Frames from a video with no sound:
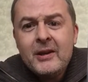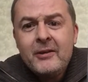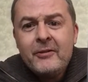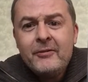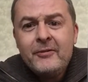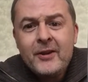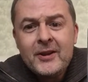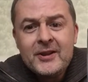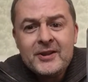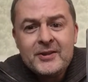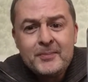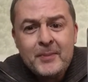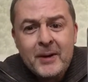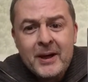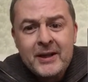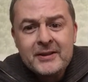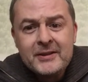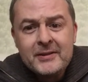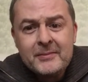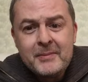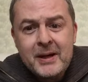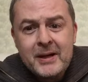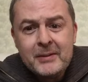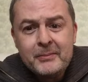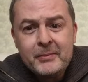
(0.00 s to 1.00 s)
first
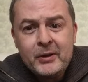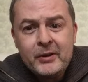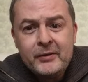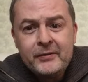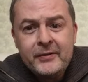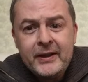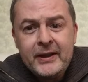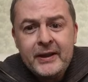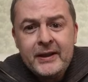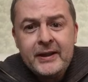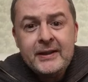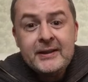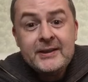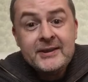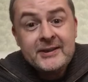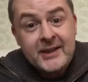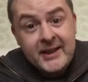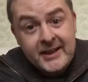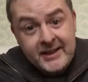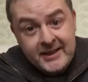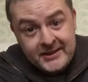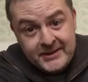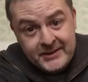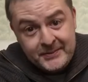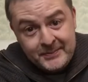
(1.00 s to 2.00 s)
Spider-Man movie,
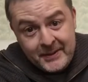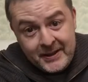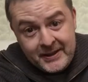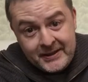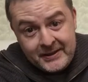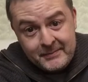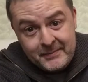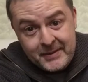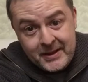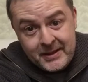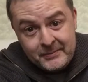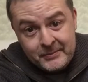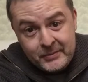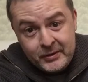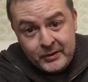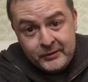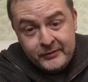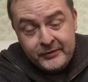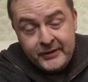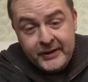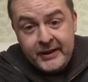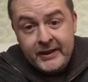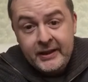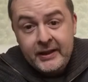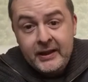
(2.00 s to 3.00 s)
second Spider-Man
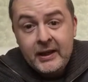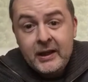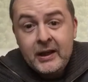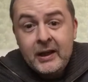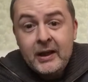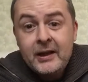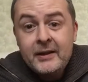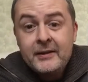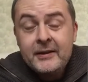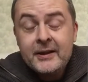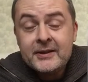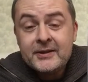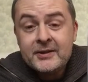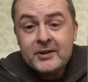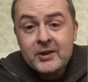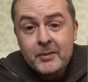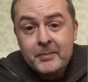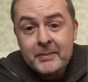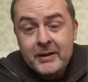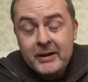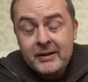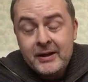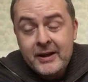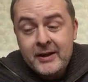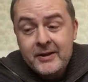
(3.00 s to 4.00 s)
movie that's
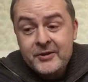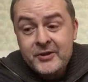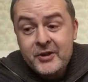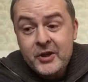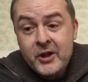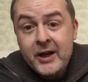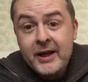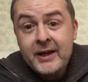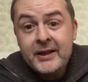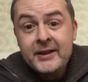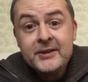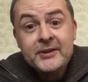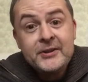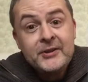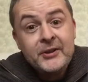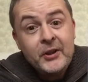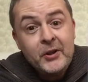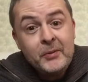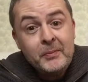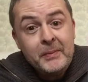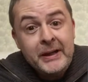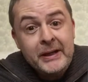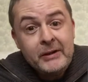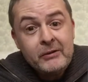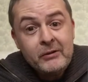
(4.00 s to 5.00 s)
coming out later this year. I
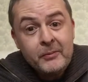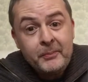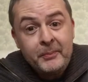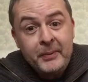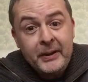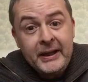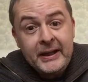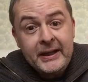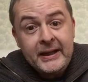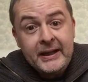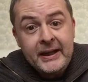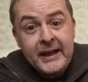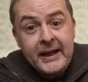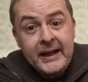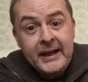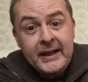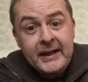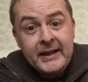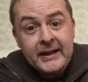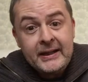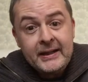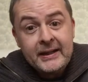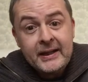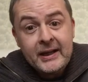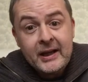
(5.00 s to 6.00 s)
assume he will be
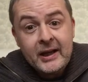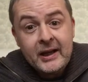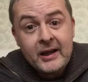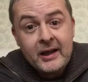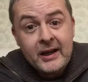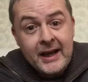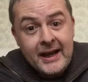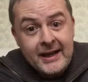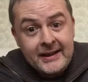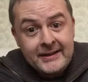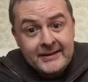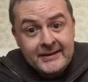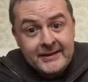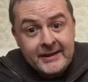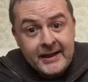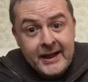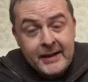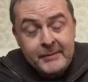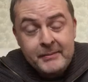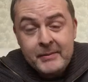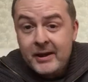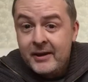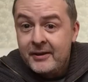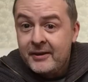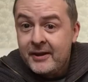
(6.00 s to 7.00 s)
in
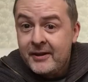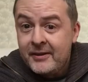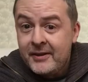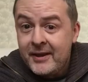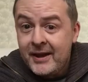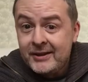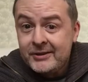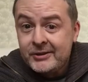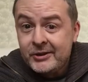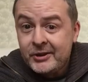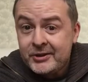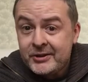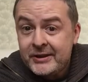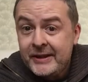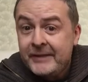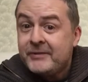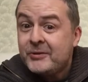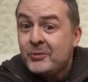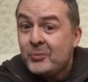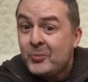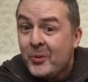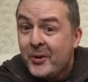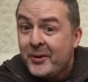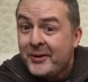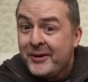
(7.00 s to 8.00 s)
Endgame, and then that just
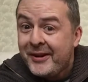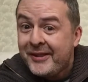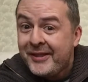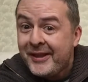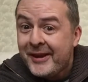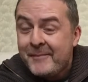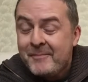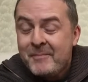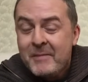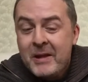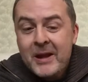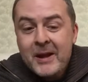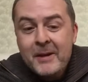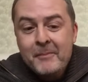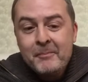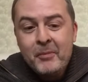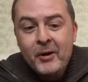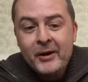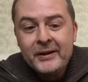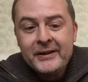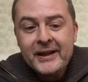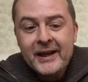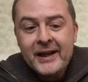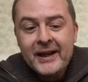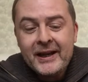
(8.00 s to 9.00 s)
leaves one other.
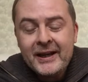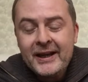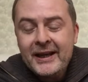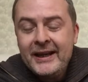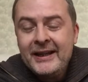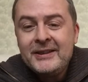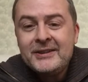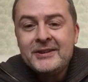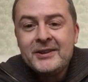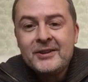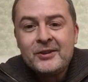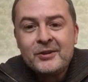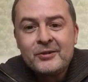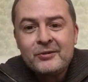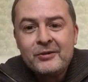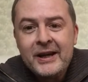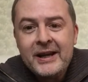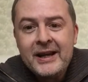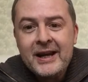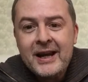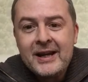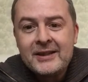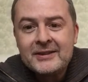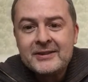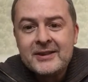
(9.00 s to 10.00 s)
But yeah, he's a
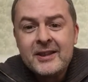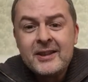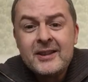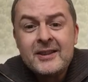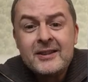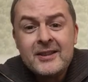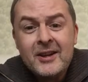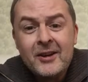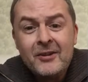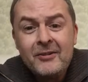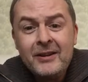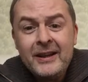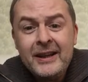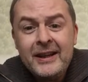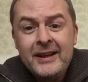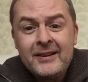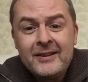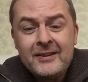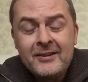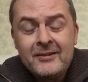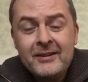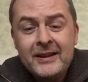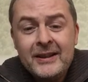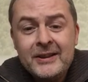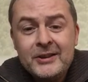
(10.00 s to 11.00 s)
great actor. Thoroughly,
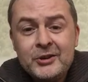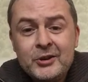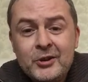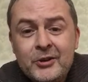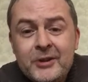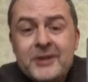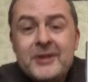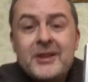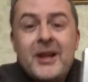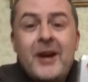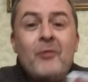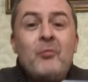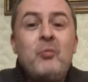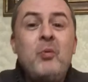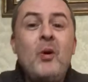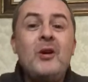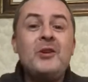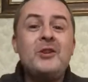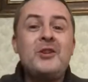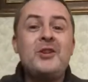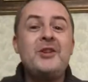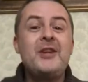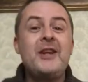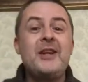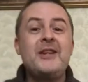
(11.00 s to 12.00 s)
thoroughly enjoyed this. I
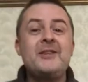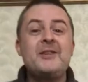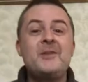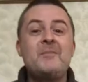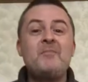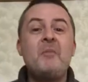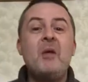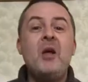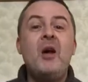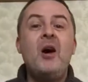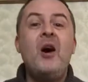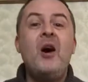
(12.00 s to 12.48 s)
watched this